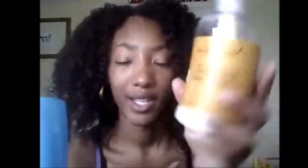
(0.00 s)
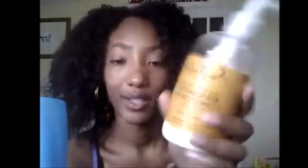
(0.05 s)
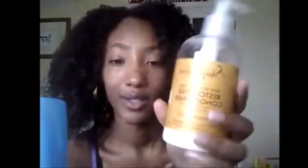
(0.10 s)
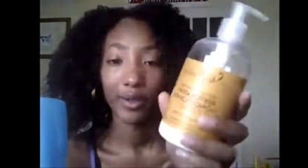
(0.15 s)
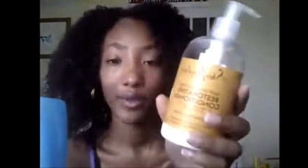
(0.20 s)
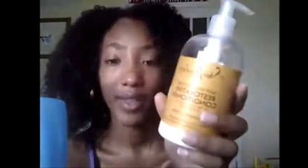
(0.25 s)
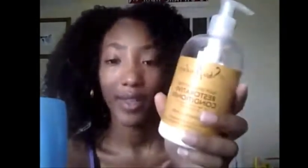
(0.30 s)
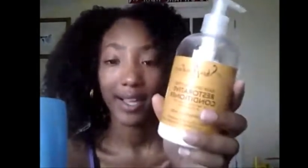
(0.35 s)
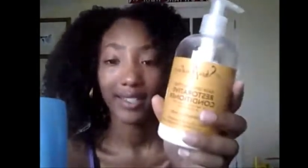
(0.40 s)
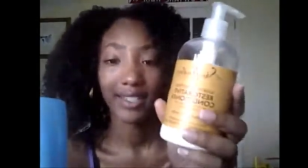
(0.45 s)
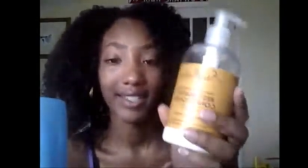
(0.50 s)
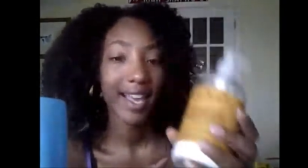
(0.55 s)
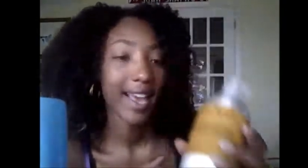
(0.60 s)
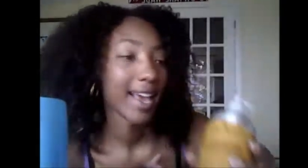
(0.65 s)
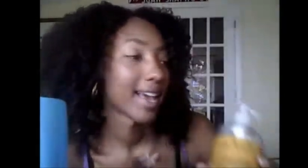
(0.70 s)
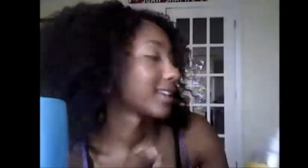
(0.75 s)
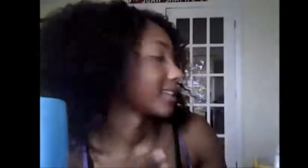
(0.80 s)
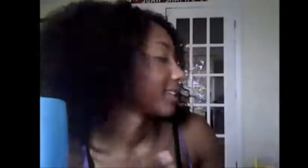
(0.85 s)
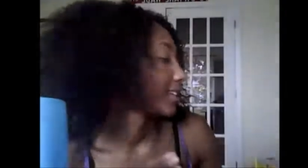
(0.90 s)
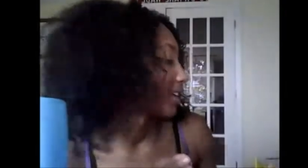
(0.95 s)
So that's
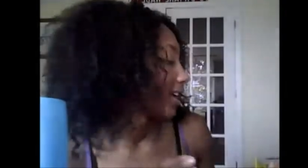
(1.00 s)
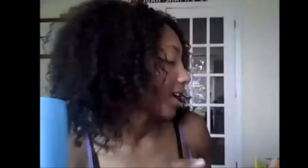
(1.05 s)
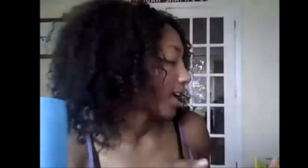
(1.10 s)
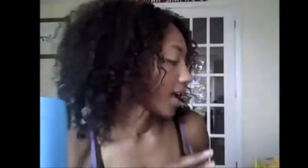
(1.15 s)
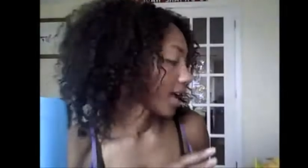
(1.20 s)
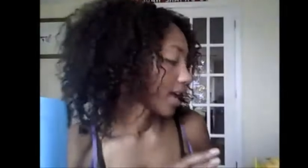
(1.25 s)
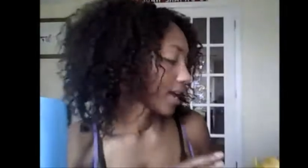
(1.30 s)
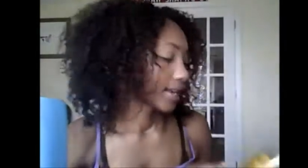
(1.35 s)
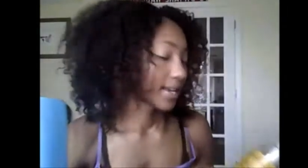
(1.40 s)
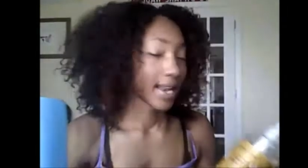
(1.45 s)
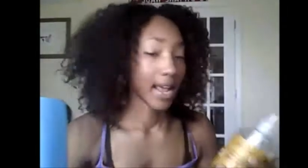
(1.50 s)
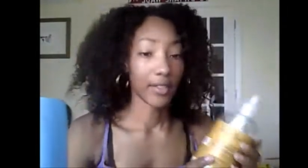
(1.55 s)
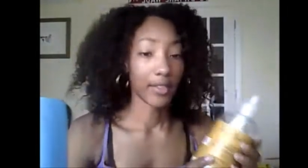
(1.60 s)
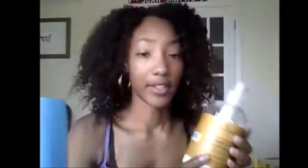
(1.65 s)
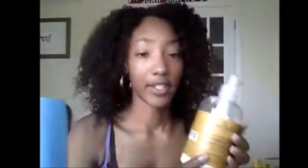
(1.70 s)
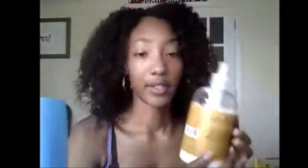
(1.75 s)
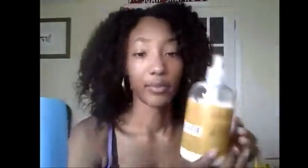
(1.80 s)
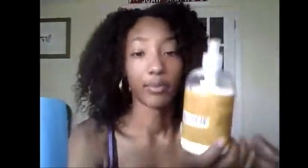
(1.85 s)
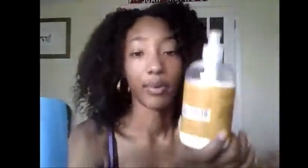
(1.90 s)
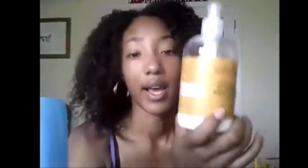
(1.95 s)
that. Now
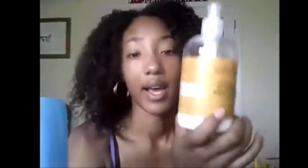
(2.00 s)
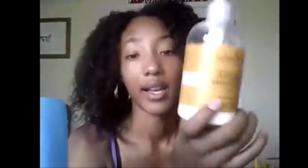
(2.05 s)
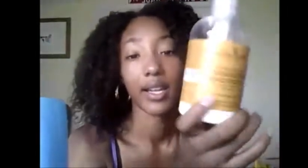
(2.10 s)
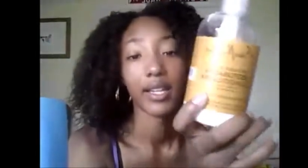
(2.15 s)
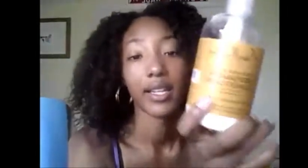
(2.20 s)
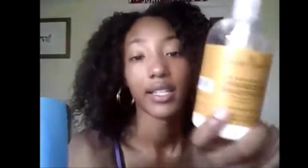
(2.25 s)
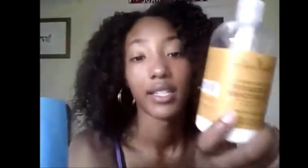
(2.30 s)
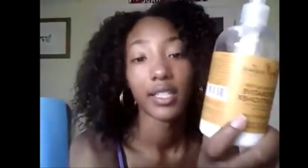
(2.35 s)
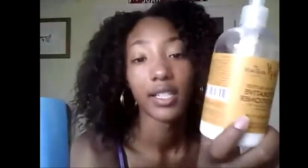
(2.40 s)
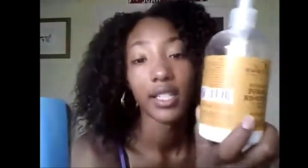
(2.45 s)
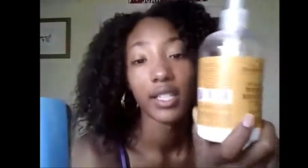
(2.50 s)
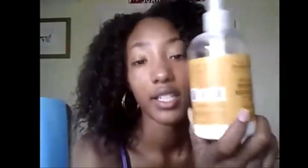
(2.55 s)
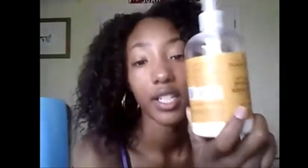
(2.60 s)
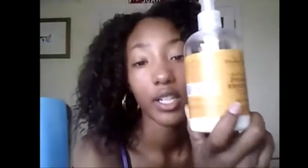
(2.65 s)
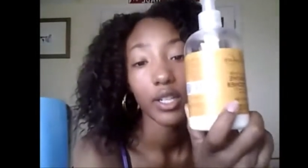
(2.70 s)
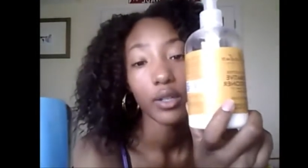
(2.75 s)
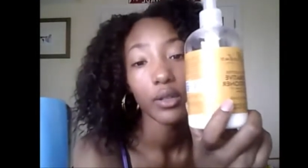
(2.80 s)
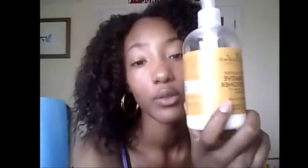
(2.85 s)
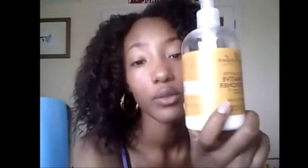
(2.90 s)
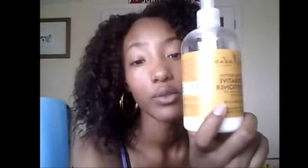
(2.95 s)
this product is good
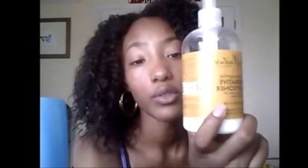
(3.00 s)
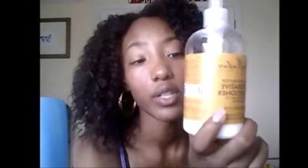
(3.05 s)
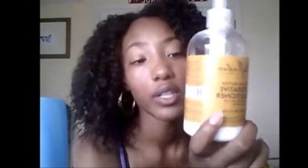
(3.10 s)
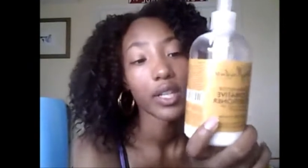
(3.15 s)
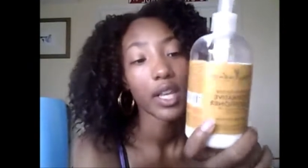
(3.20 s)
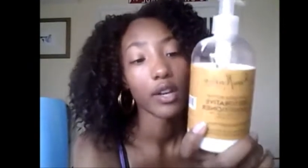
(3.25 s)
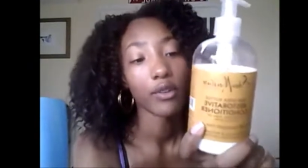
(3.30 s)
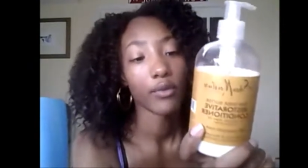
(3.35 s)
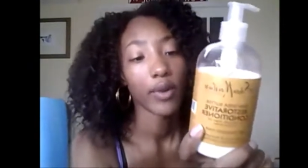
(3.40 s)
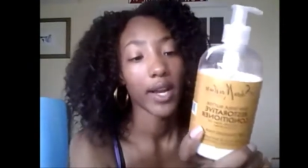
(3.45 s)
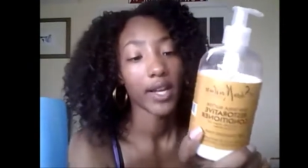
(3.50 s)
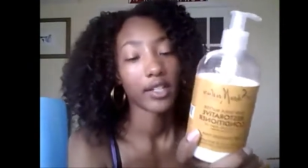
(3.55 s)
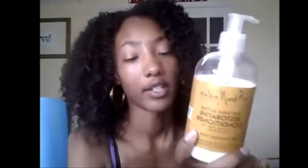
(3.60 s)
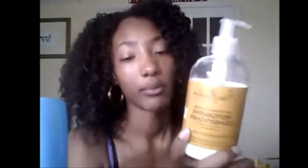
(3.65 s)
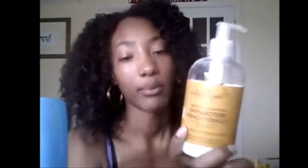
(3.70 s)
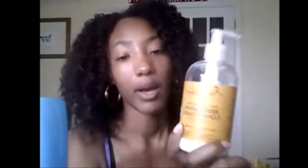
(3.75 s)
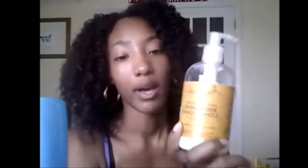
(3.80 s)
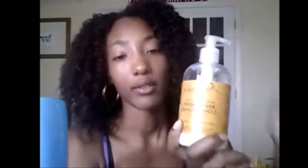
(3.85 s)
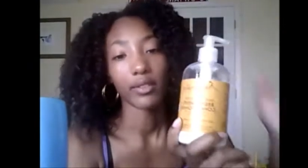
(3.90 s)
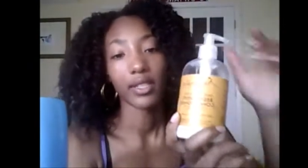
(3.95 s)
to use and they range
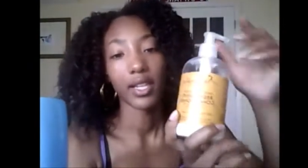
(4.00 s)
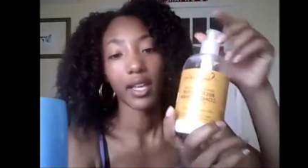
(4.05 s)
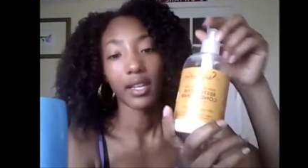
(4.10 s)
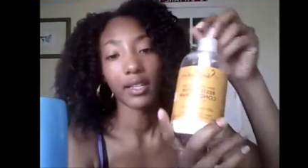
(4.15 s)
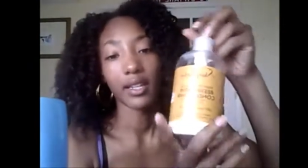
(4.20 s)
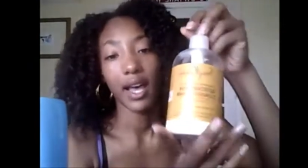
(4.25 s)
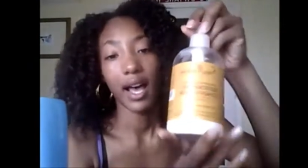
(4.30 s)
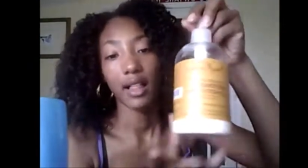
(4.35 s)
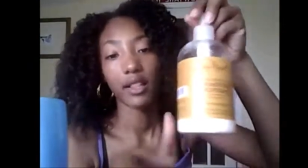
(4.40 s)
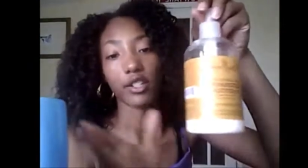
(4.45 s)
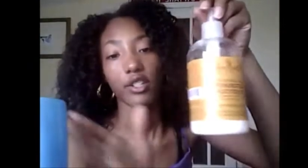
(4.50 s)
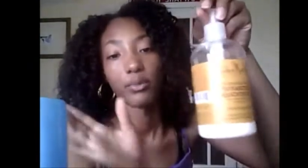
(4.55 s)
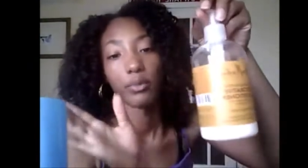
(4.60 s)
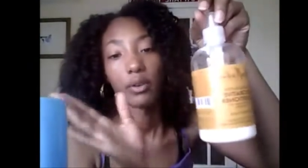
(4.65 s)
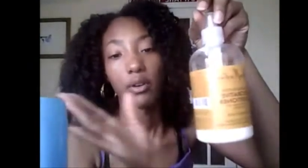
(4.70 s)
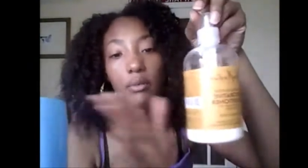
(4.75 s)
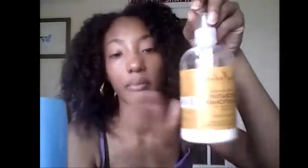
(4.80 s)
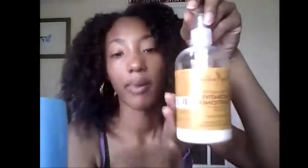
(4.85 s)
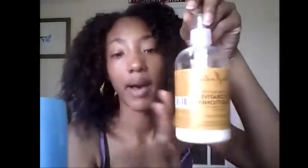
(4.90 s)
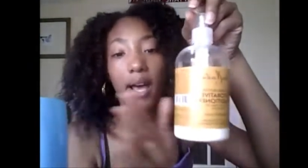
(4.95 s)
about $10
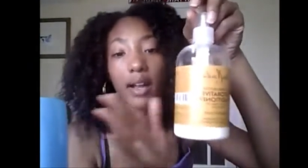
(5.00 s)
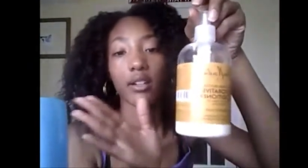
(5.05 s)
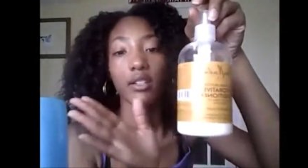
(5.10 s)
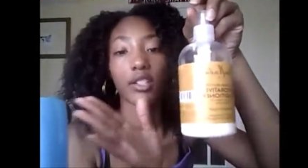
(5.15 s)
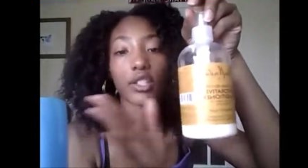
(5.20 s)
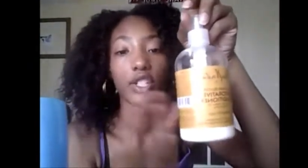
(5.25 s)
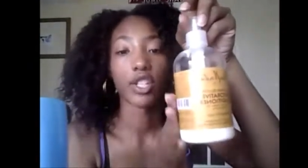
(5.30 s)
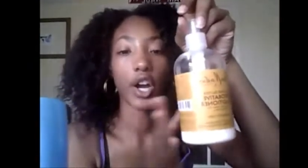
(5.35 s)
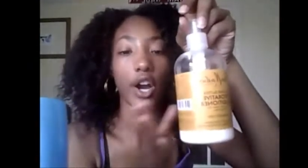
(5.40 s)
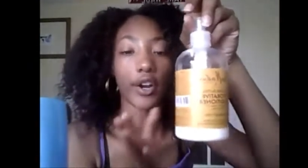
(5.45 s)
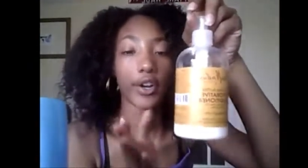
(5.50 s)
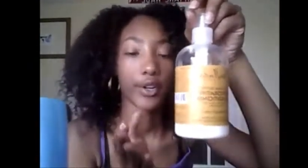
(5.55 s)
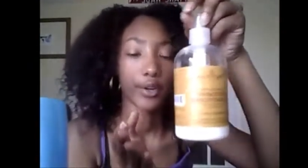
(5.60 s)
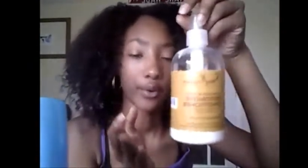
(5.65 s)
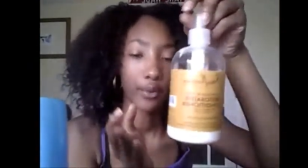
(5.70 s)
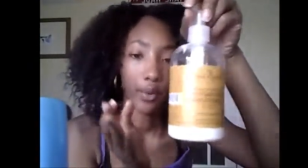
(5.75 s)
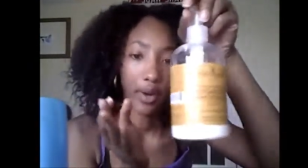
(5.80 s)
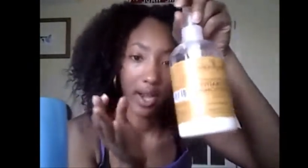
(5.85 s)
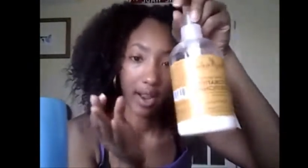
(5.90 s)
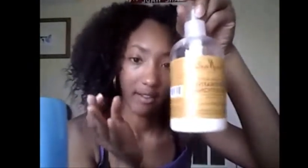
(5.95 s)
per bottle or jar
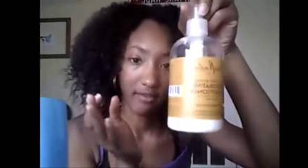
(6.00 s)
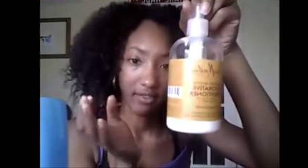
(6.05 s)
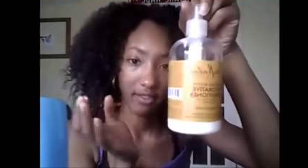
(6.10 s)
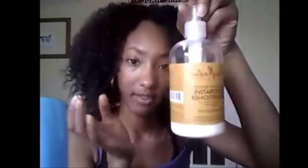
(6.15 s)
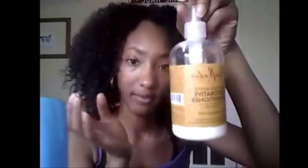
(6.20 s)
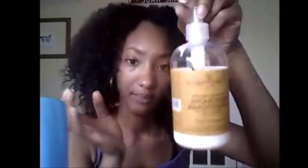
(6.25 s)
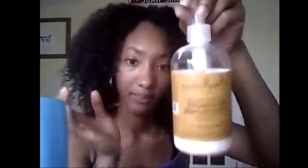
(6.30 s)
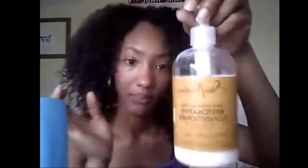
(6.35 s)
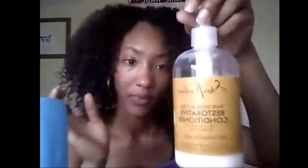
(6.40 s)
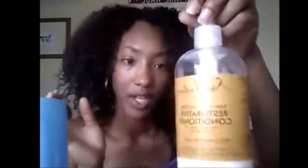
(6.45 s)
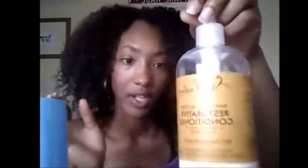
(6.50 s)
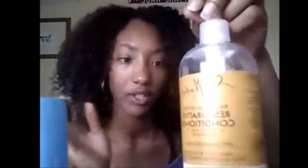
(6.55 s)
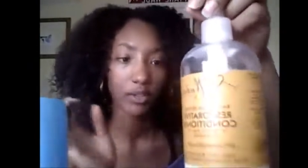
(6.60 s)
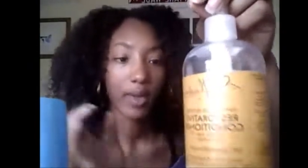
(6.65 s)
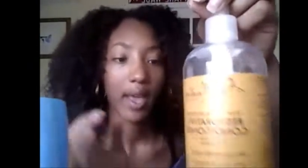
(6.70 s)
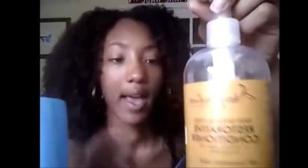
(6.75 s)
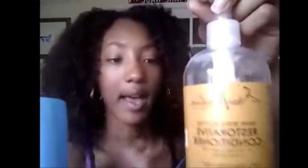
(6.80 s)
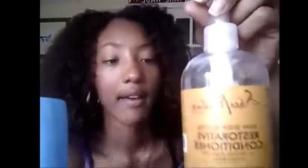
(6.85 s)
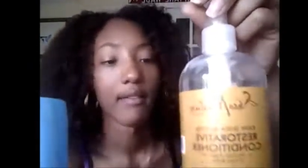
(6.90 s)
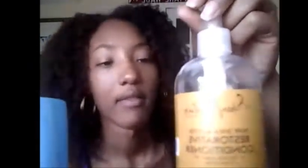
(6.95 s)
or whatever that
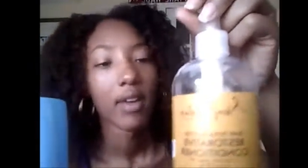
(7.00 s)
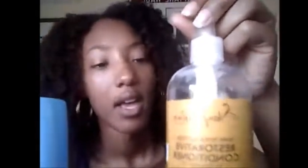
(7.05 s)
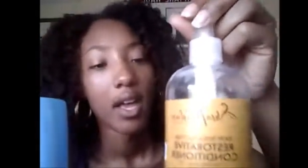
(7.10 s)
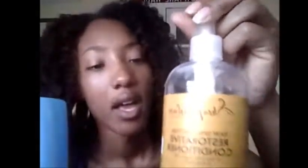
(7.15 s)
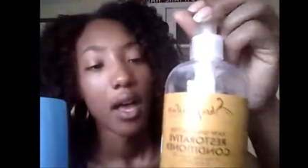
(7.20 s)
you have.